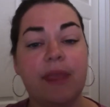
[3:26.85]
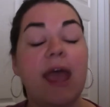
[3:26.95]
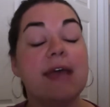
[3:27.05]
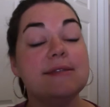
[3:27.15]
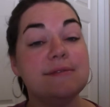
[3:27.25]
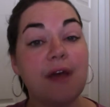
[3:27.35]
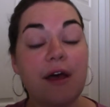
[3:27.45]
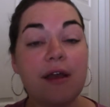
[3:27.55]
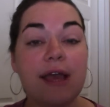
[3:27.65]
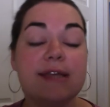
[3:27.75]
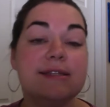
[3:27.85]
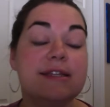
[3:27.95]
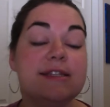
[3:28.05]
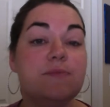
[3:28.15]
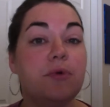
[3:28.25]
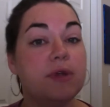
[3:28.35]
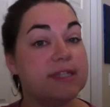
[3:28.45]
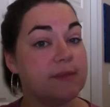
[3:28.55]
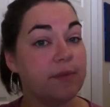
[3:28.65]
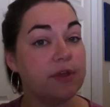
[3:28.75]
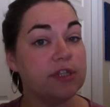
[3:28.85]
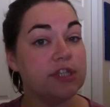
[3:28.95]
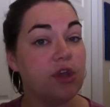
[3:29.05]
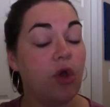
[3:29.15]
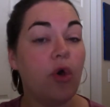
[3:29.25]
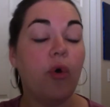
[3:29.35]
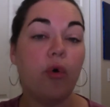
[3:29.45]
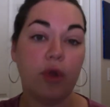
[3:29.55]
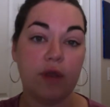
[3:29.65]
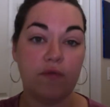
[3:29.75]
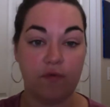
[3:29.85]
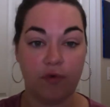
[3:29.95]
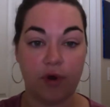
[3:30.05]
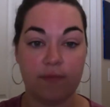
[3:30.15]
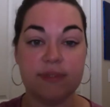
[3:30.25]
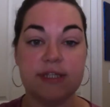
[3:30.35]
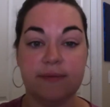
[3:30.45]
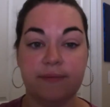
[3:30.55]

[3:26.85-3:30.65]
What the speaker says: as long as it is principled or informed.